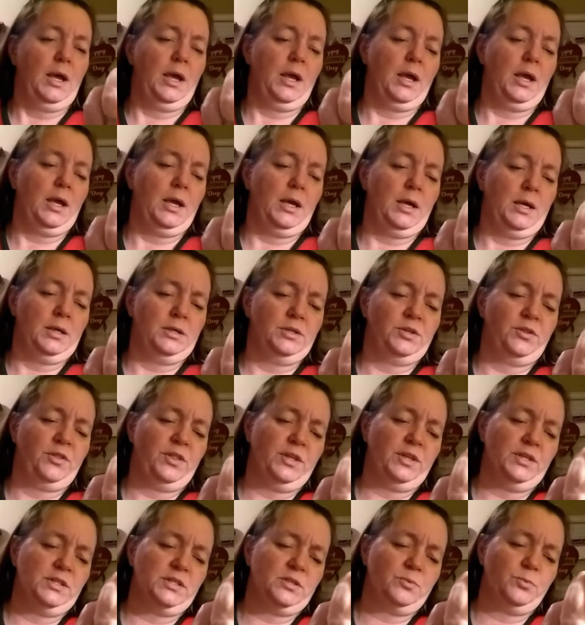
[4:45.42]
And
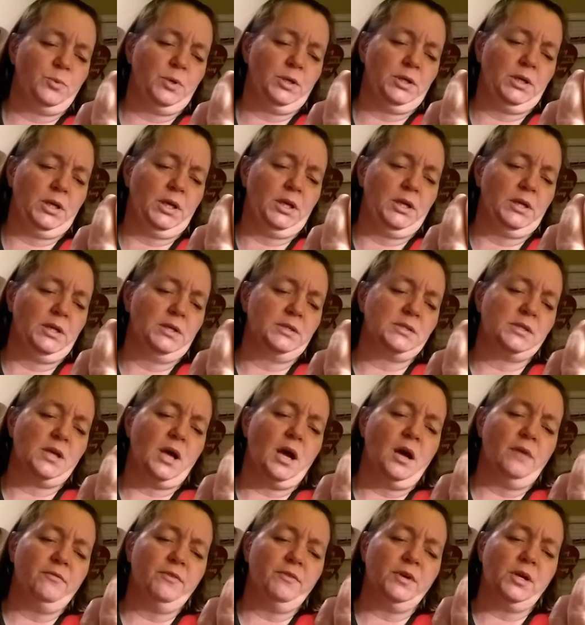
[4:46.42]
this one is
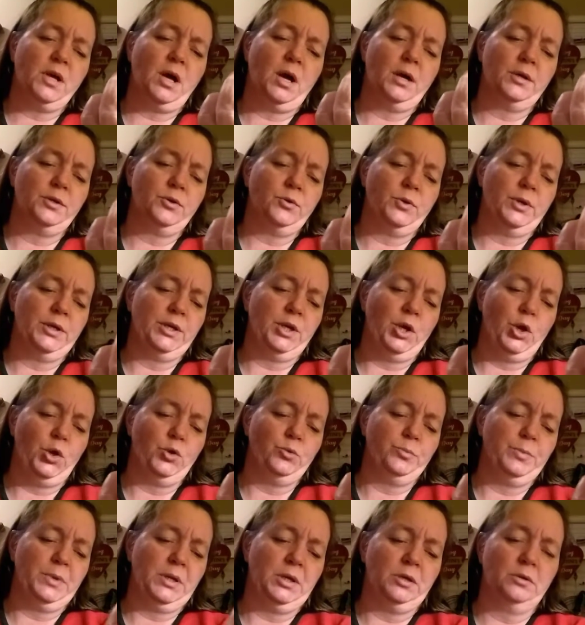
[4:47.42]
avocado and
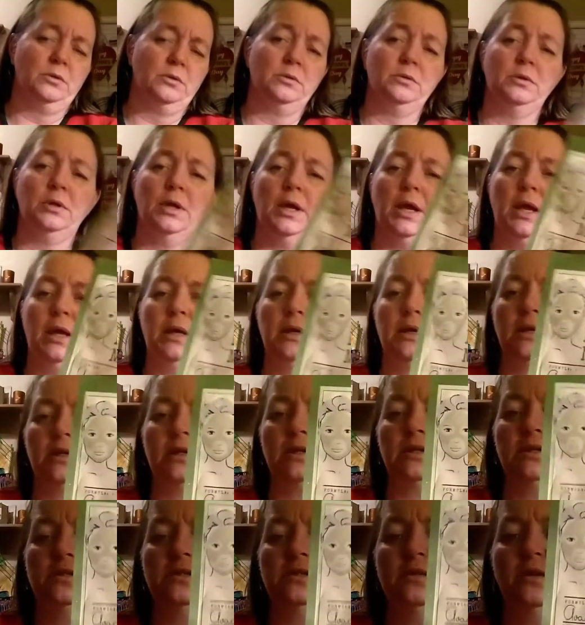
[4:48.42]
oatmeal, and
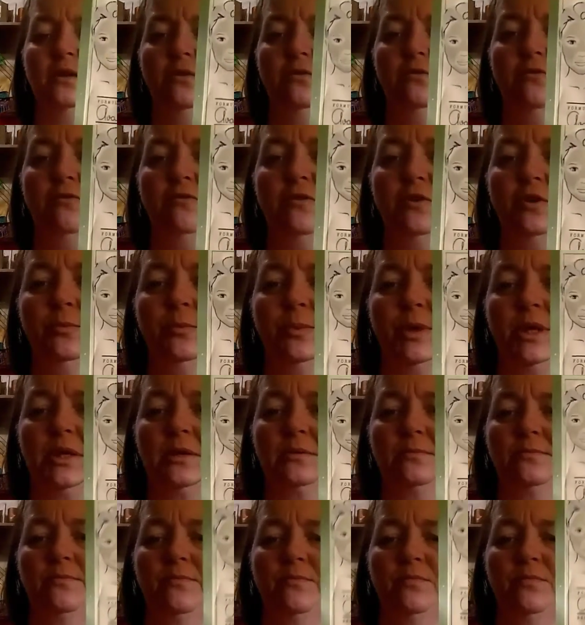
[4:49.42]
it is firming.